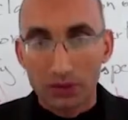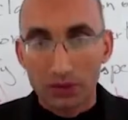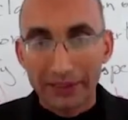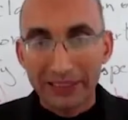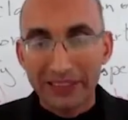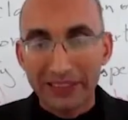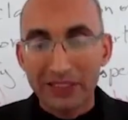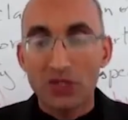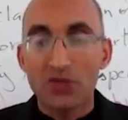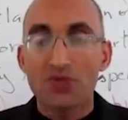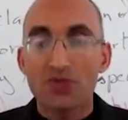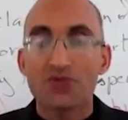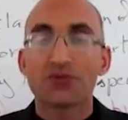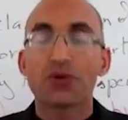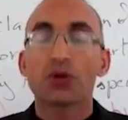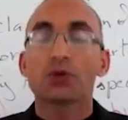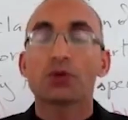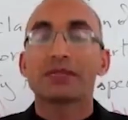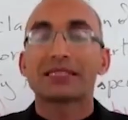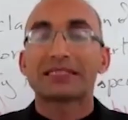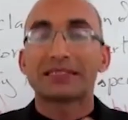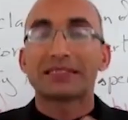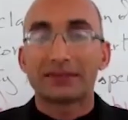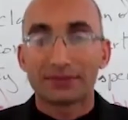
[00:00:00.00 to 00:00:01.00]
okay,
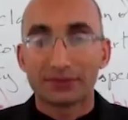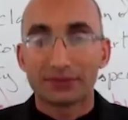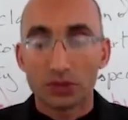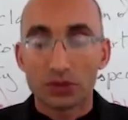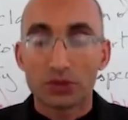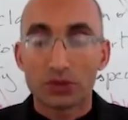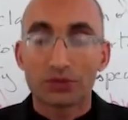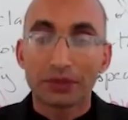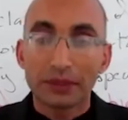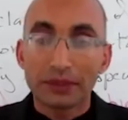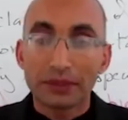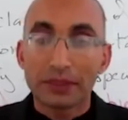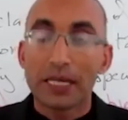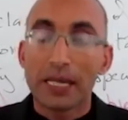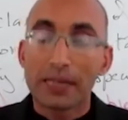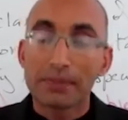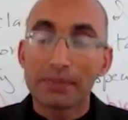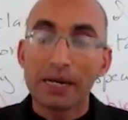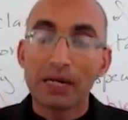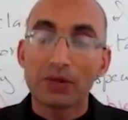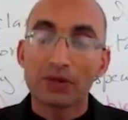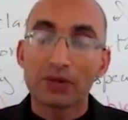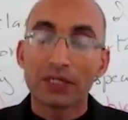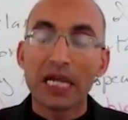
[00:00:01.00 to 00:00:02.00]
informative to the reader
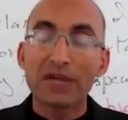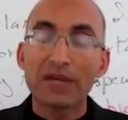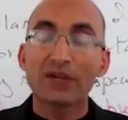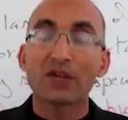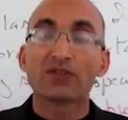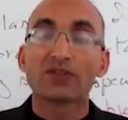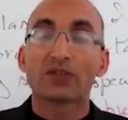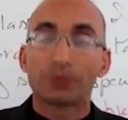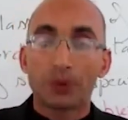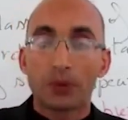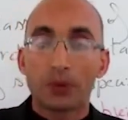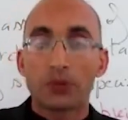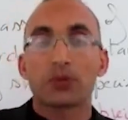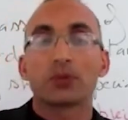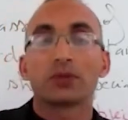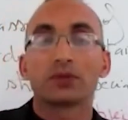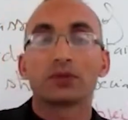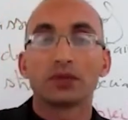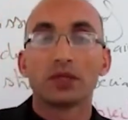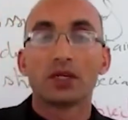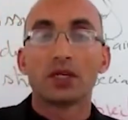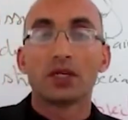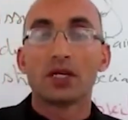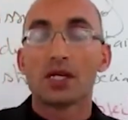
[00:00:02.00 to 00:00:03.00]
about the life of a person.